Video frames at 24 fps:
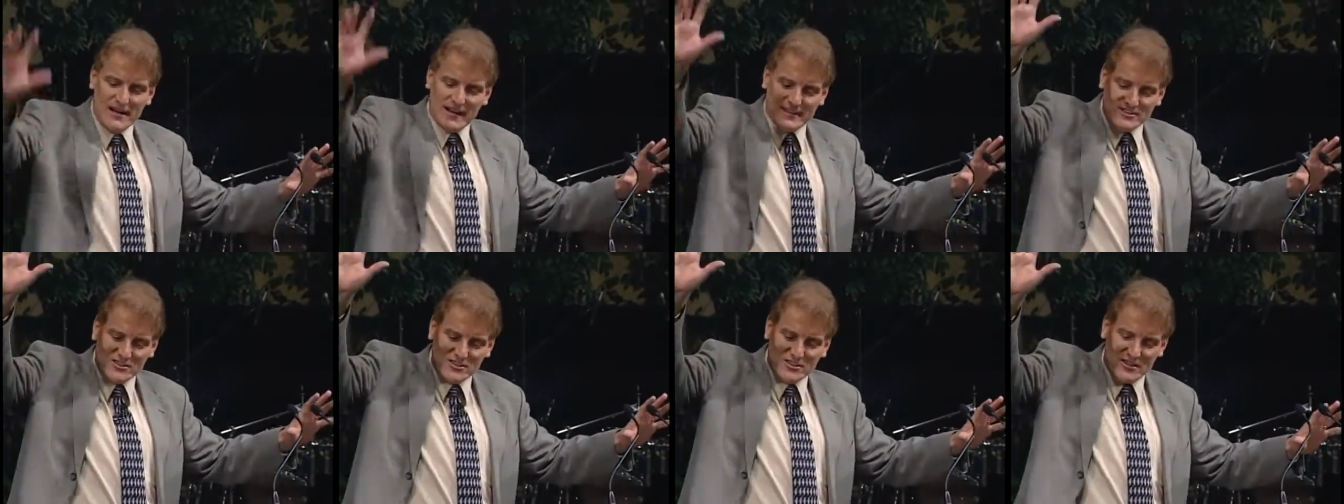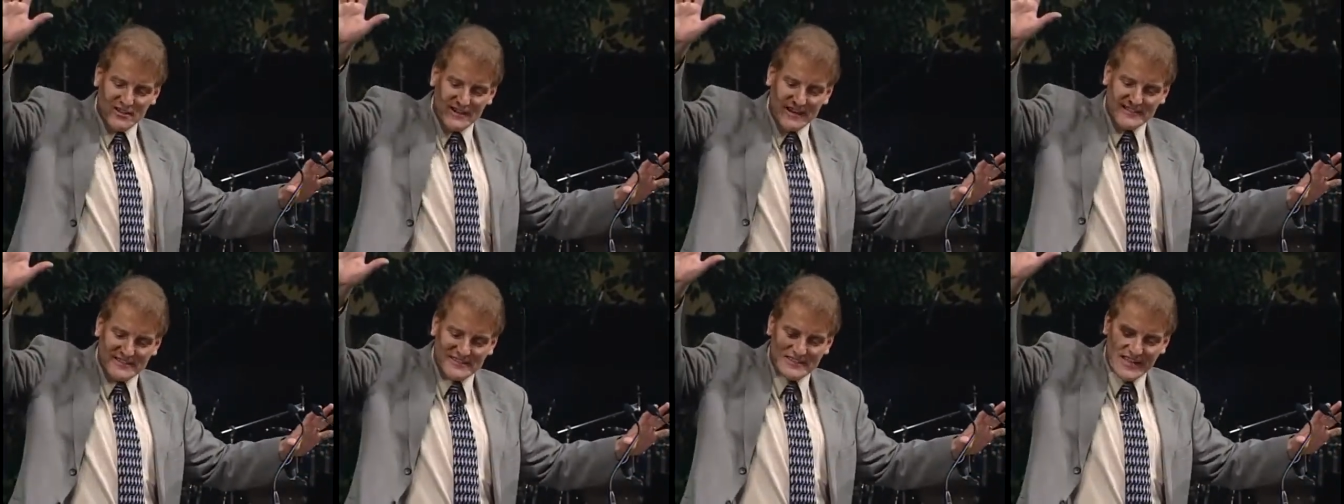Let's
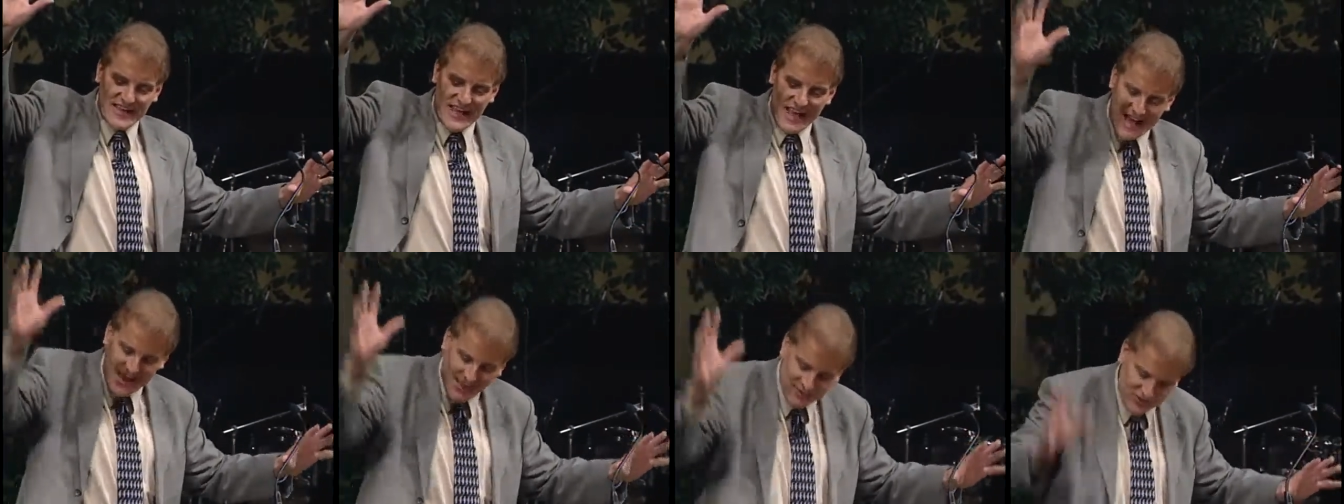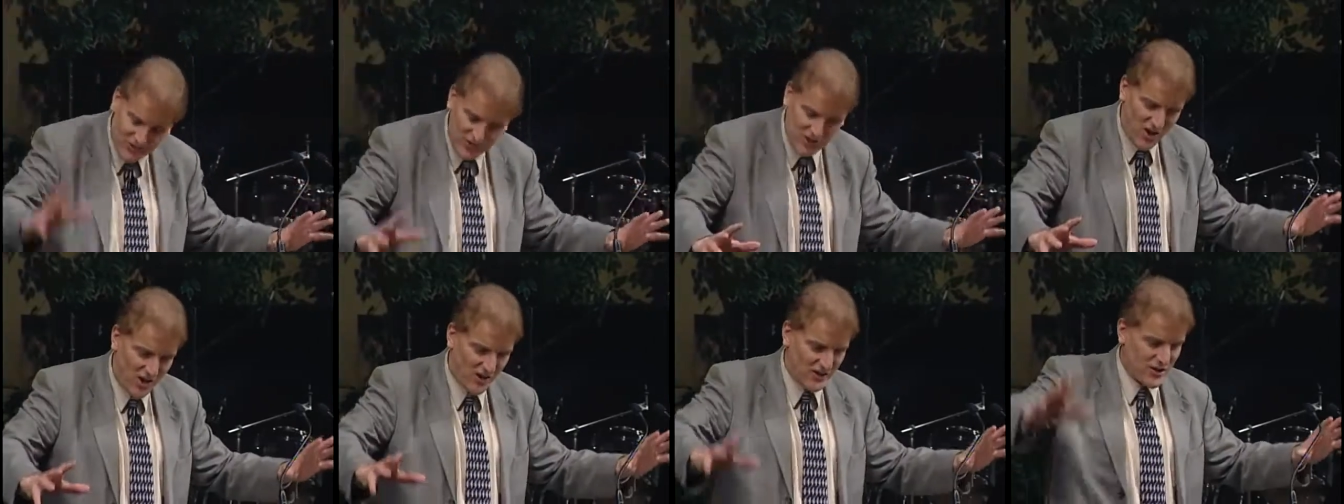go, let's say
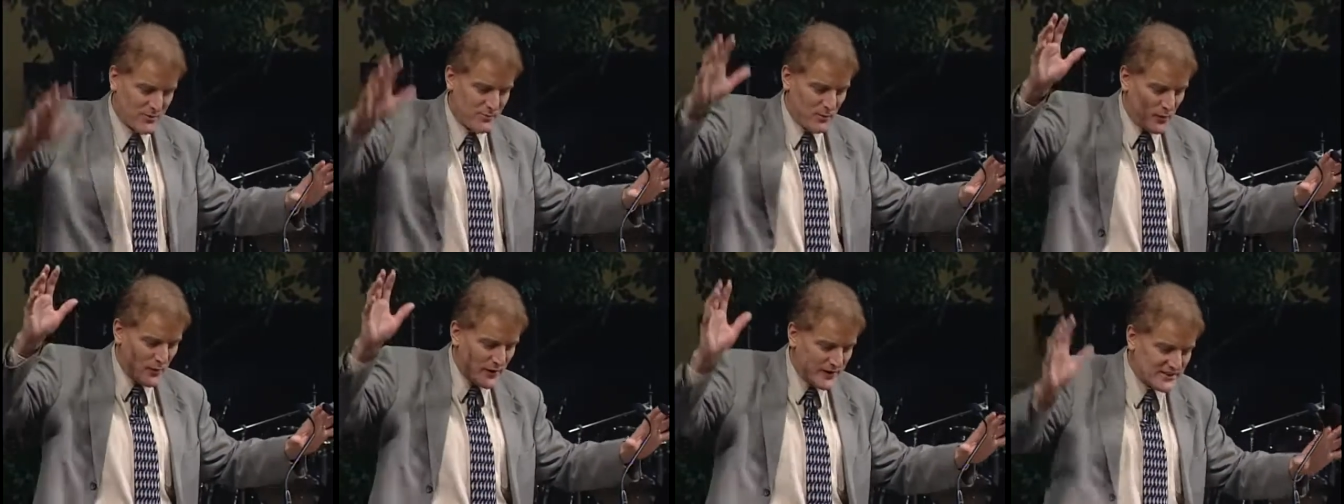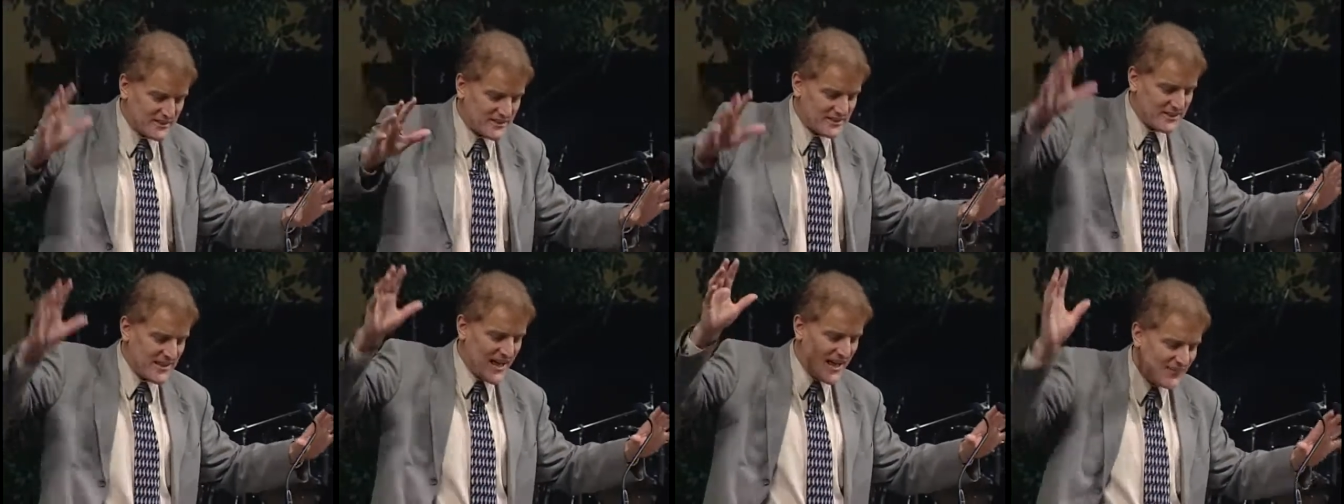Antioch. You'll be
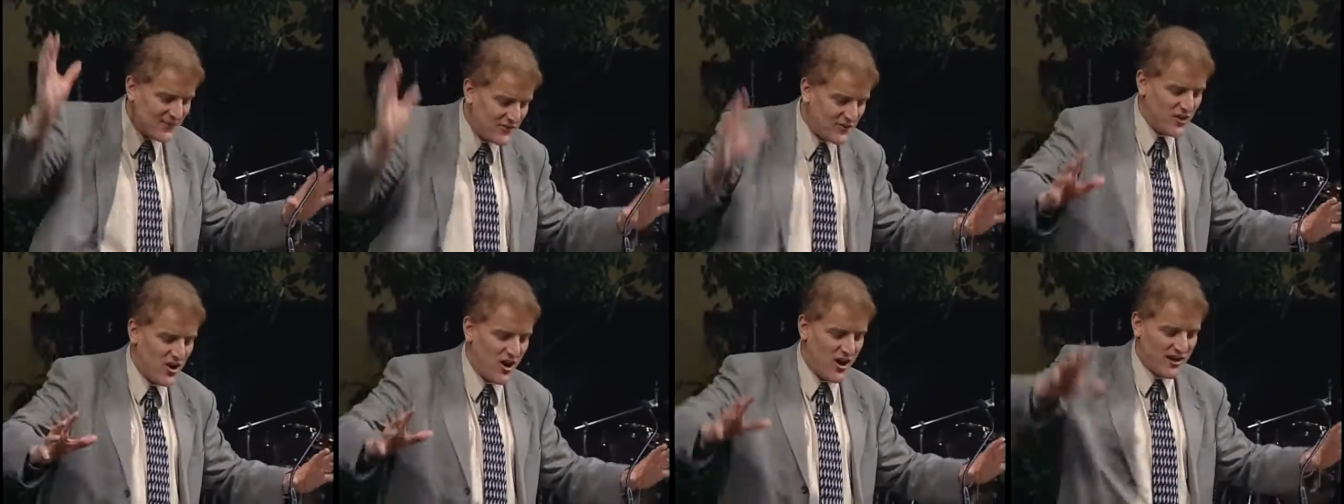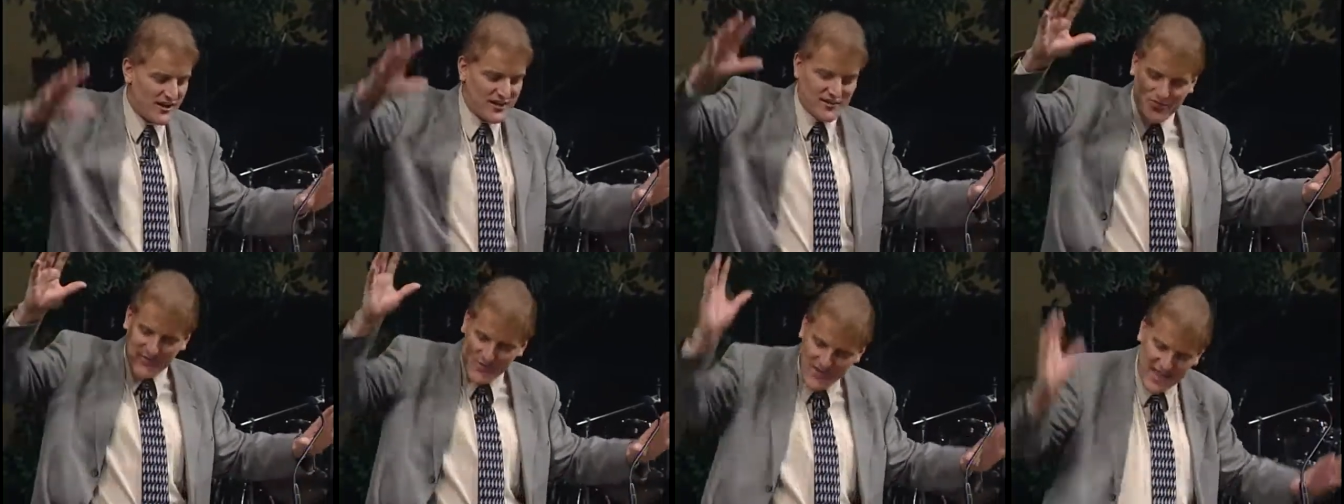witnesses in
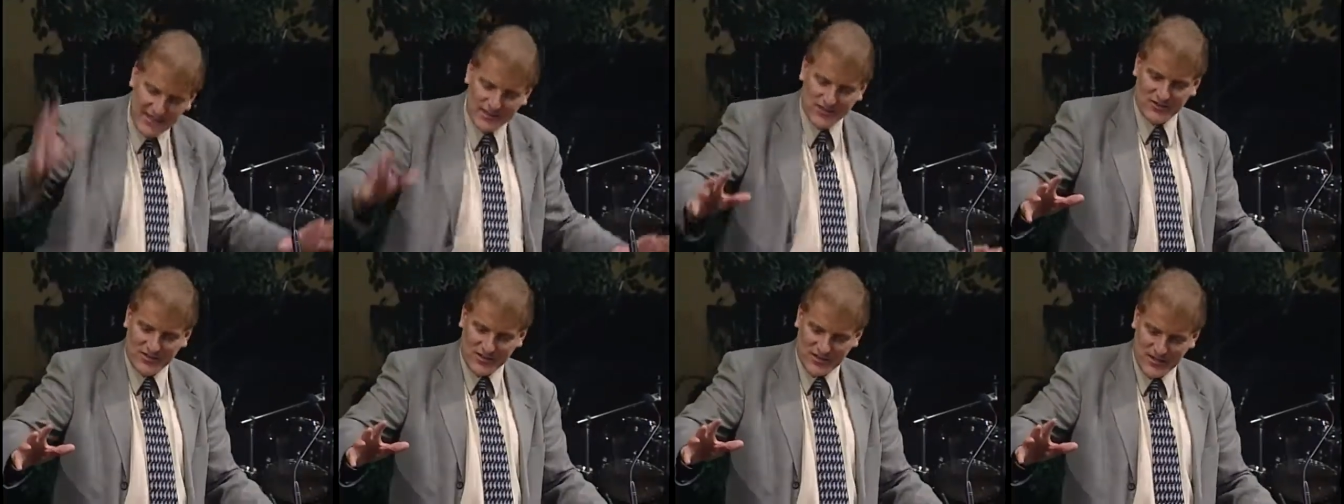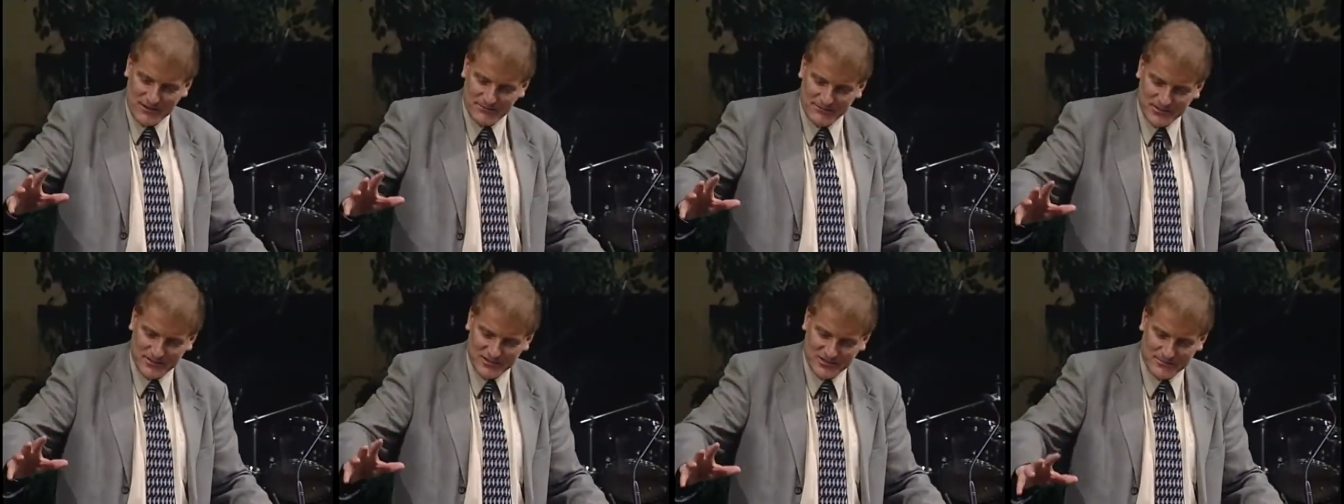Antioch, and then you can
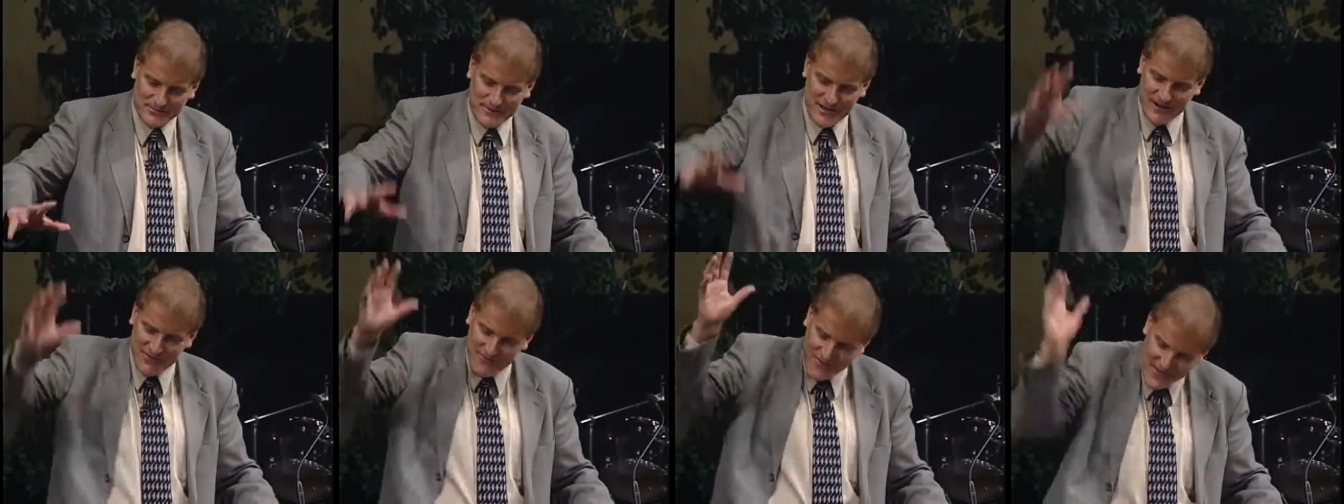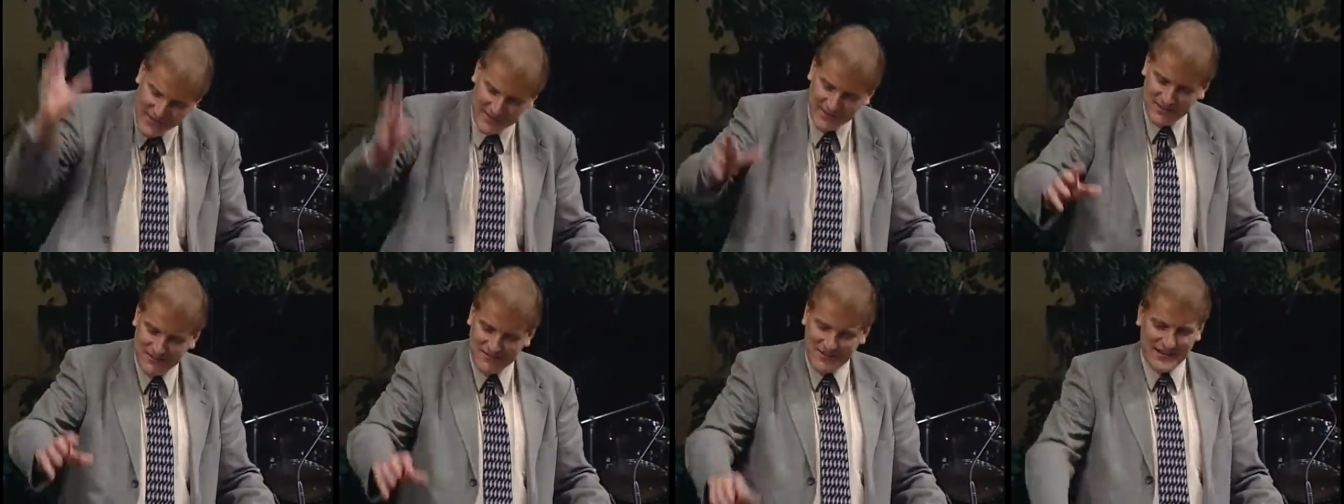come to Samaria, and
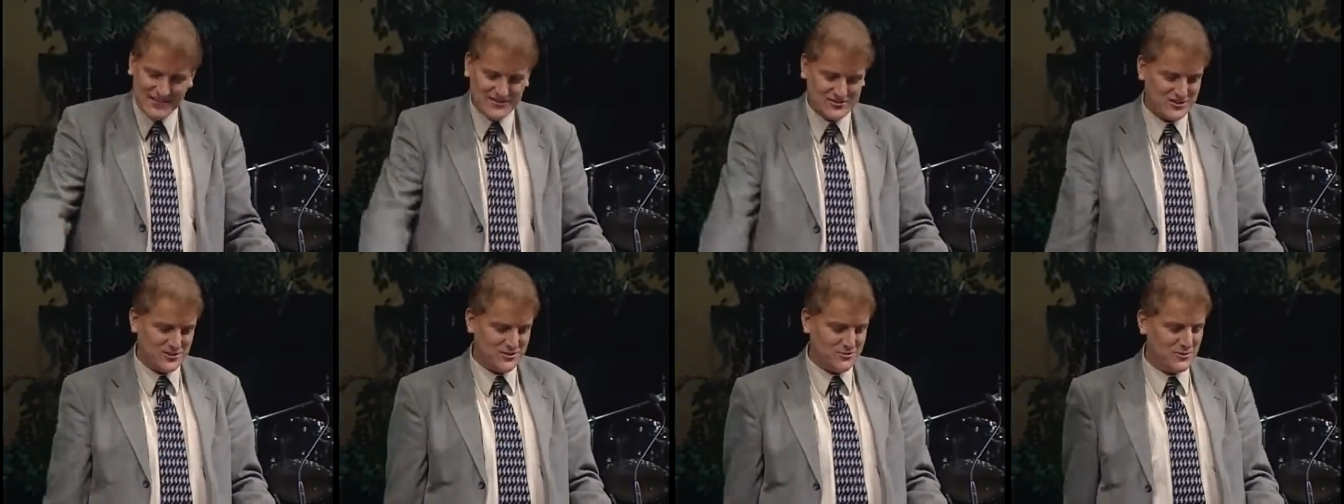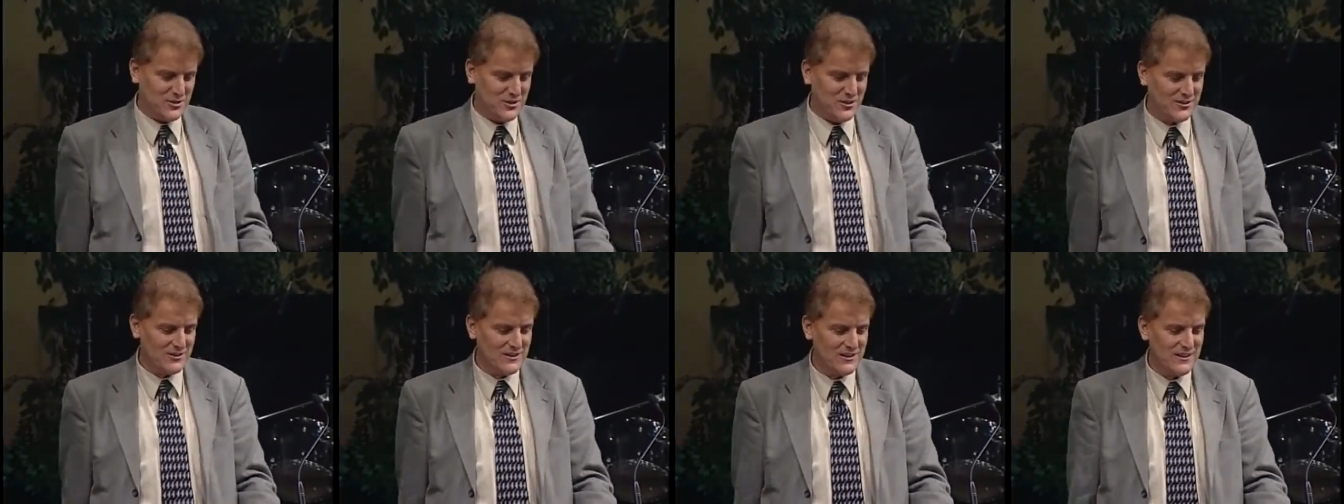then the rest of the
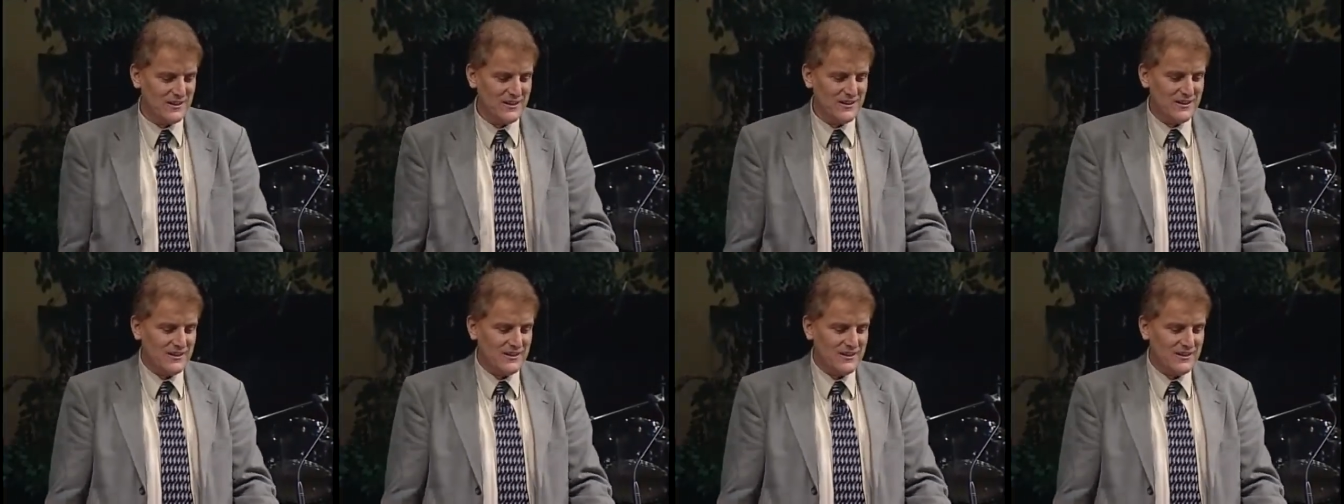world.